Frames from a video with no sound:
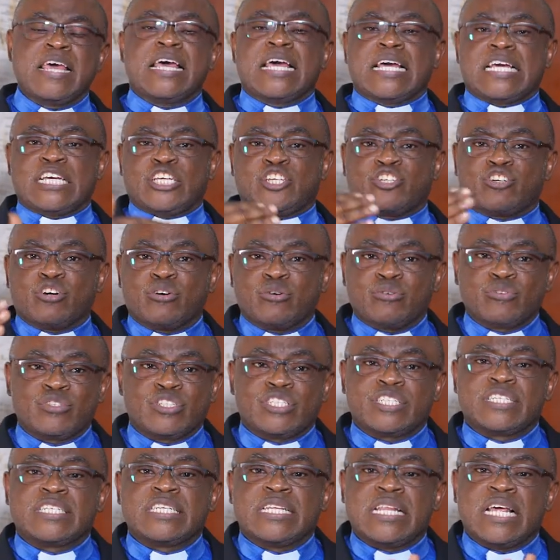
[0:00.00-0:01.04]
He
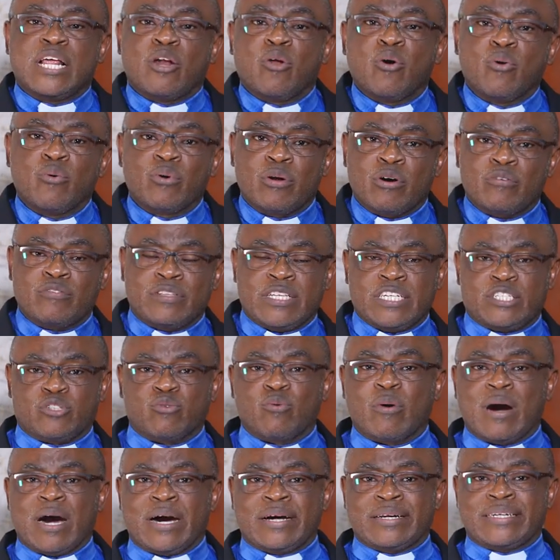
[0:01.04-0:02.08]
chose the Lord of this
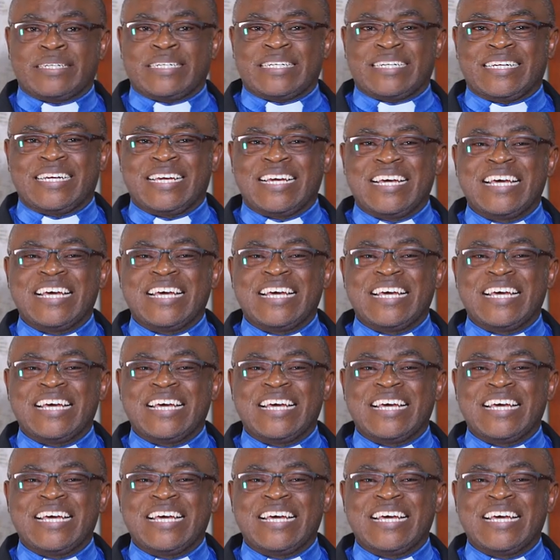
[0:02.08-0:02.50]
world.